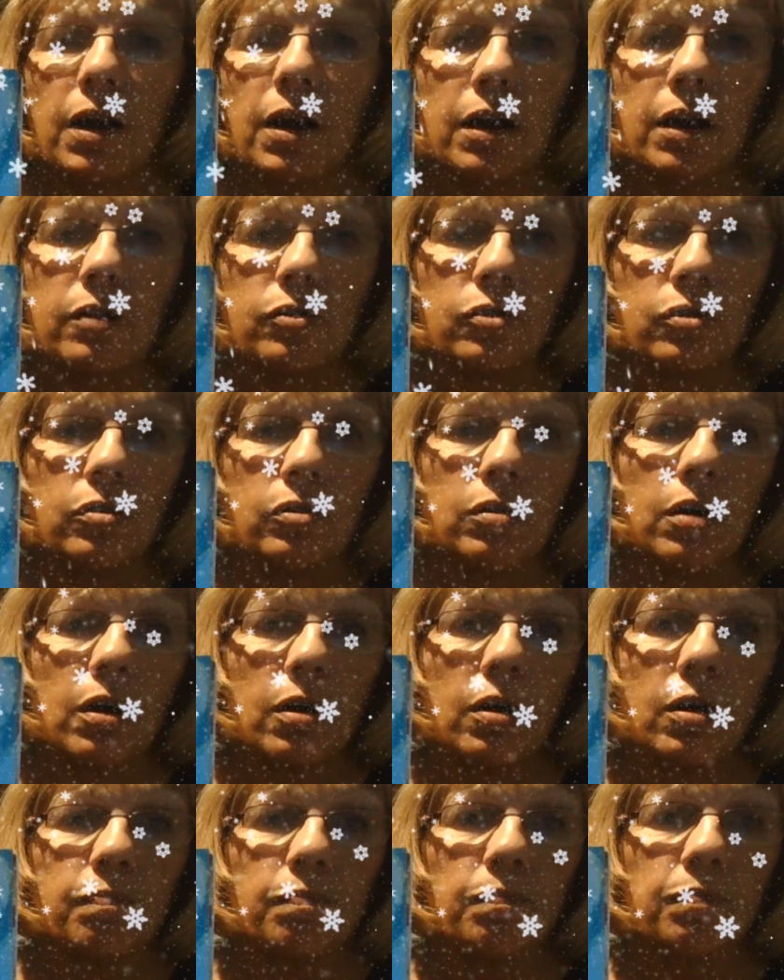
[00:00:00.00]
And you
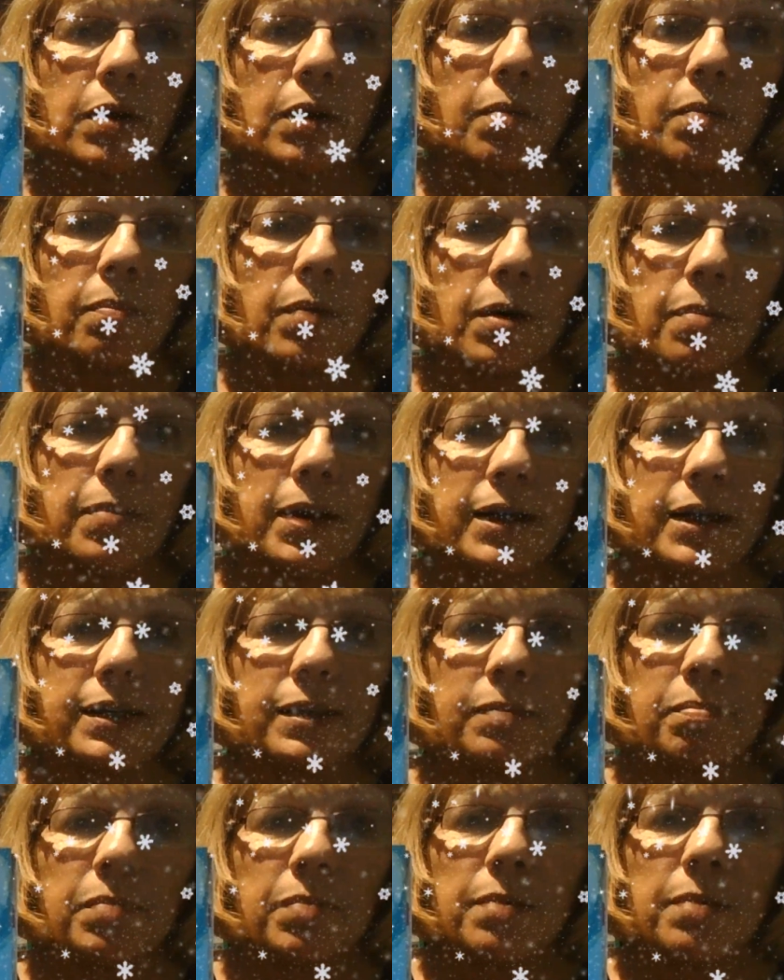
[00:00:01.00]
know, mermaids
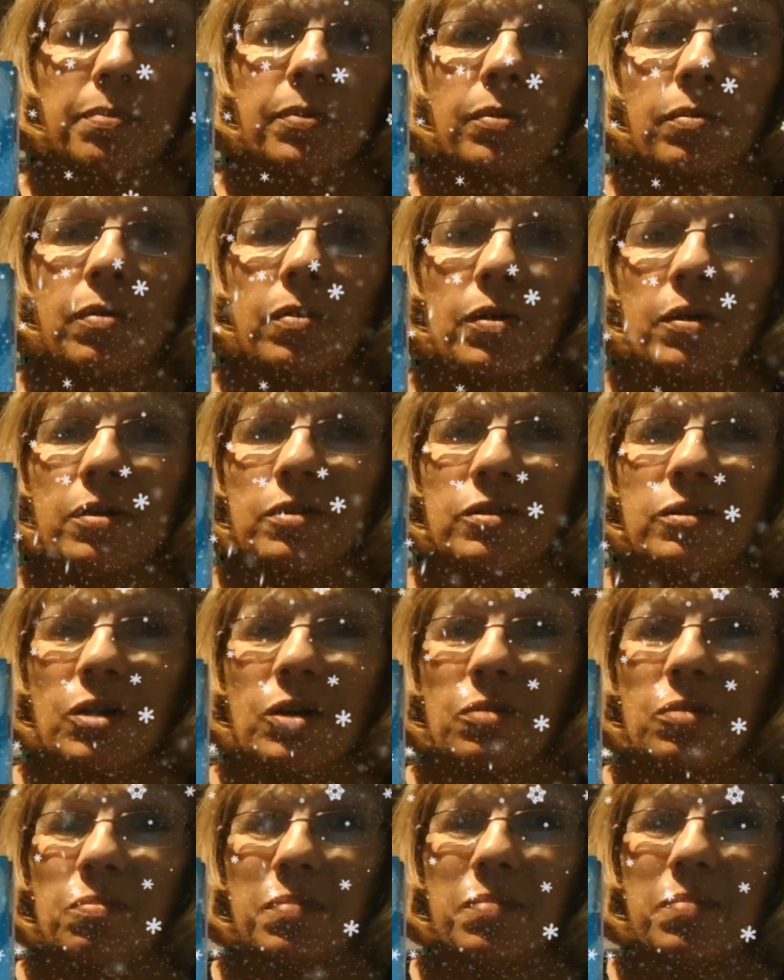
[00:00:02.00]
and people
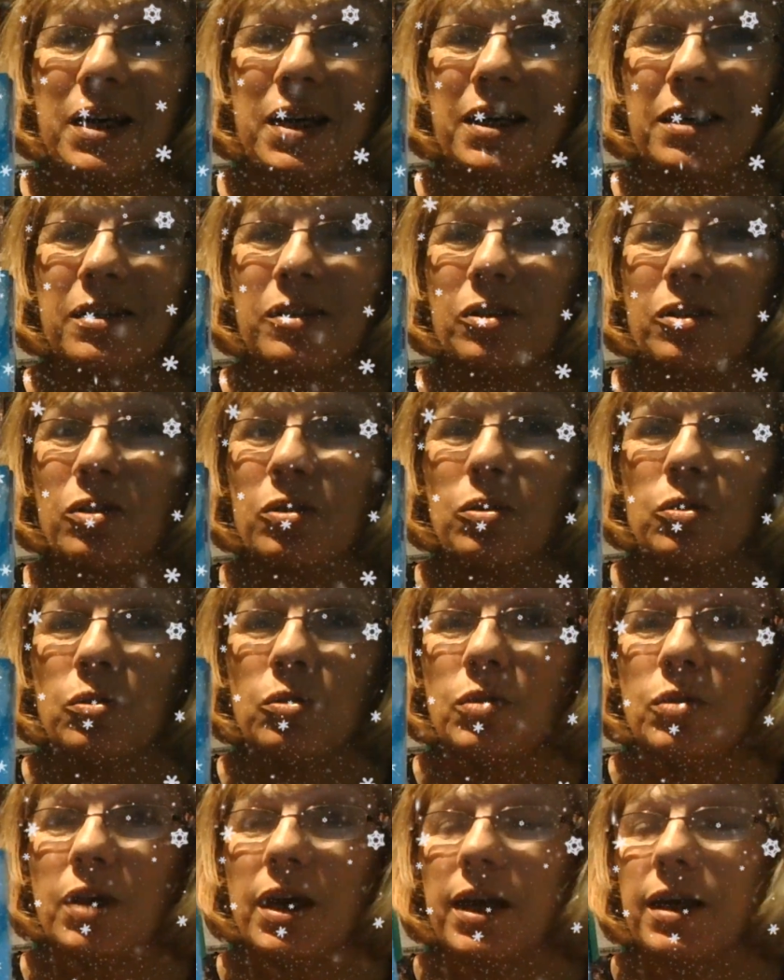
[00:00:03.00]
don't mix,
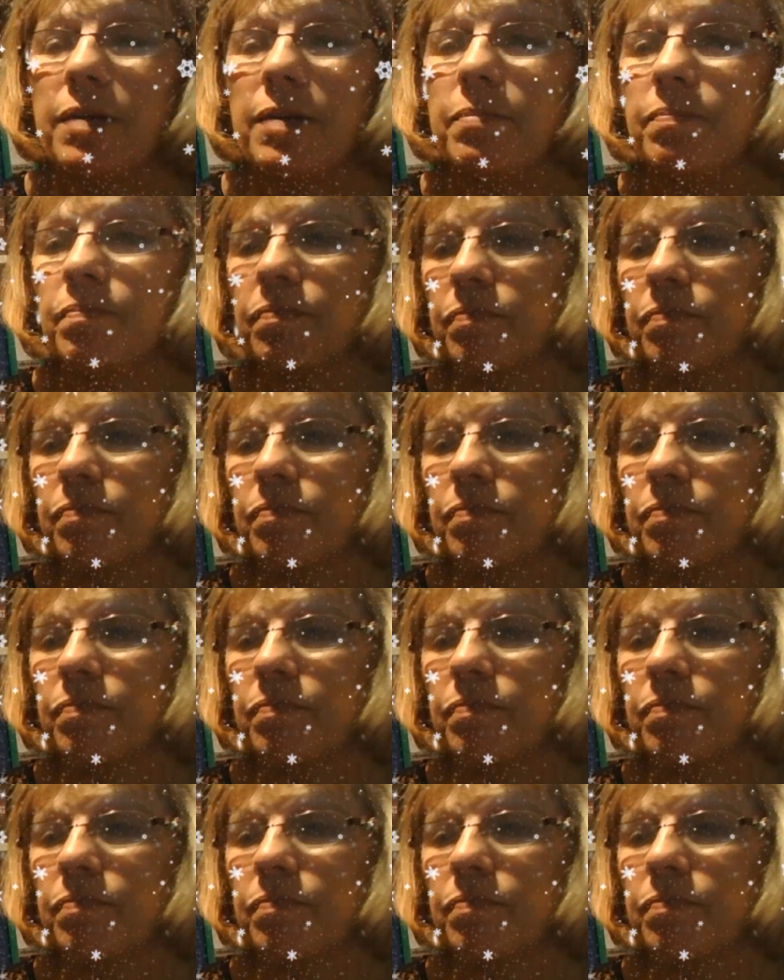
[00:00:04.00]
do they?